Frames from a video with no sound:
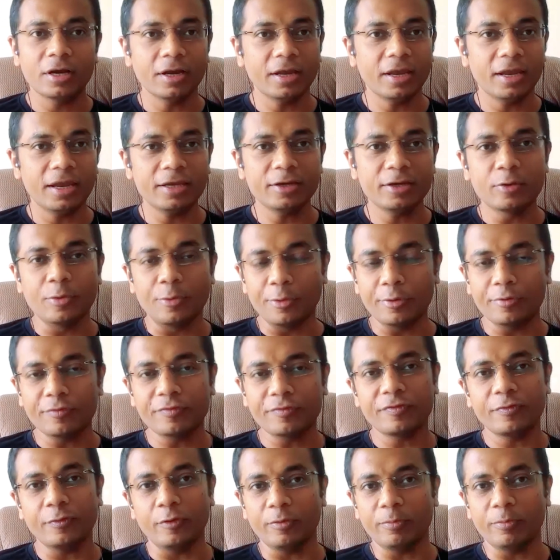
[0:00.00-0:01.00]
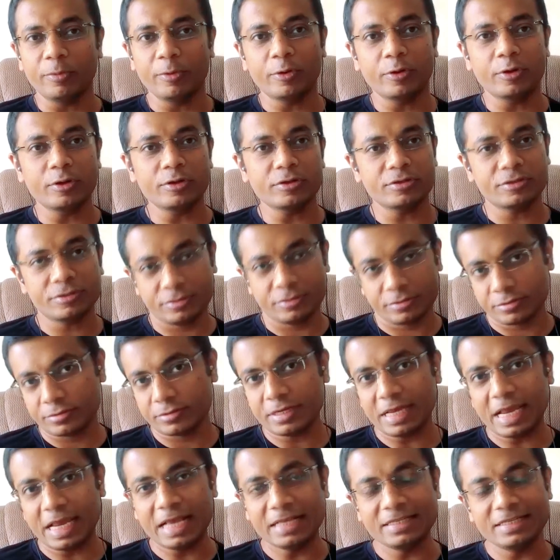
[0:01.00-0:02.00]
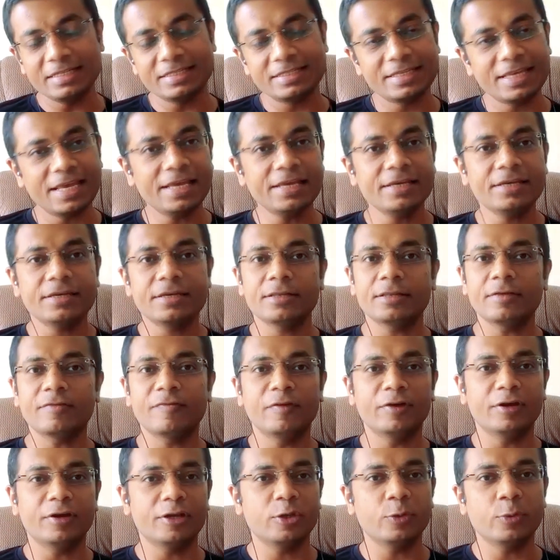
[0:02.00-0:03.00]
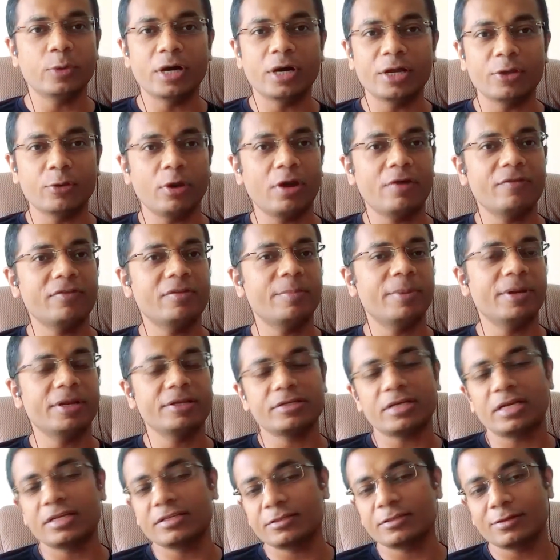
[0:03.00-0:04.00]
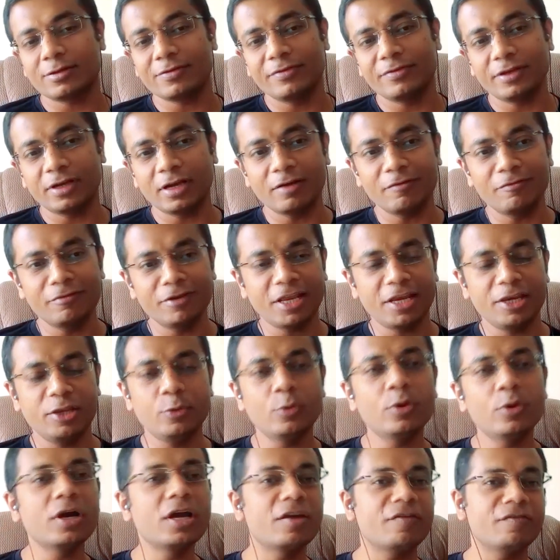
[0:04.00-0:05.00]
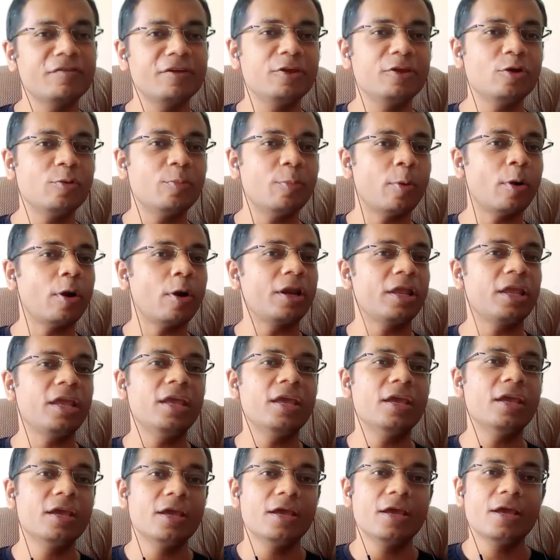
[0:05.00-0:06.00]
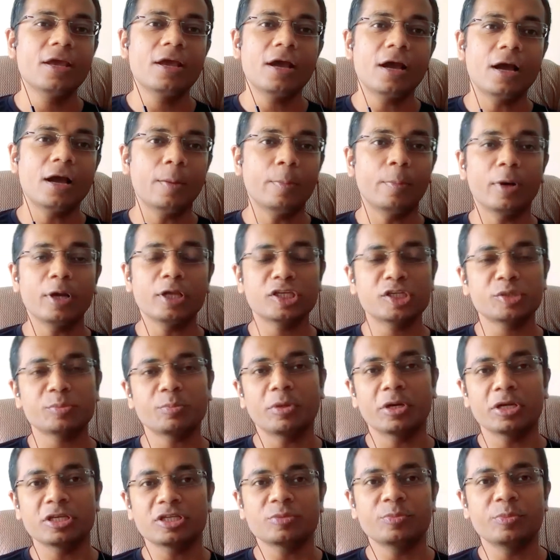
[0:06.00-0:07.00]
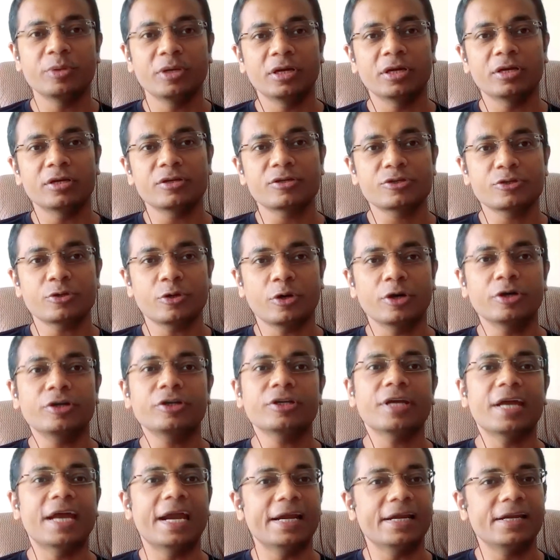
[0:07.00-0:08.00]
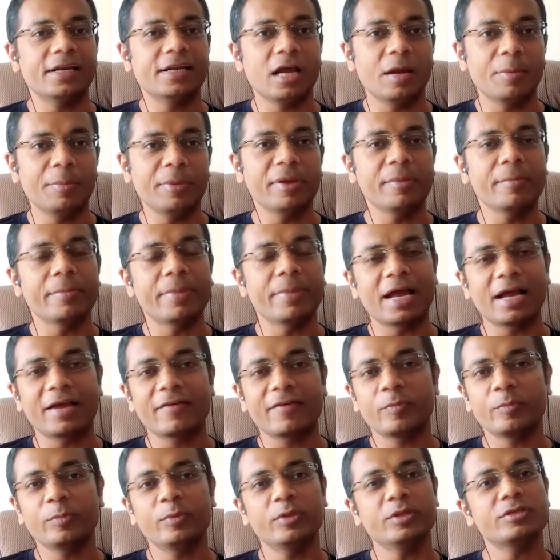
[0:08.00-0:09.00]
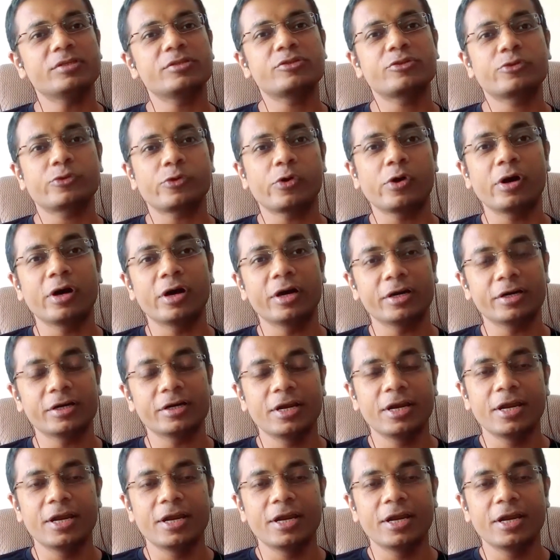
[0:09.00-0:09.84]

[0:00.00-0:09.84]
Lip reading: Eat good food, because as he said, the fitter you are, you have the better chances of recovery, and you are giving your body a much, much bigger shot at coming back from this stronger,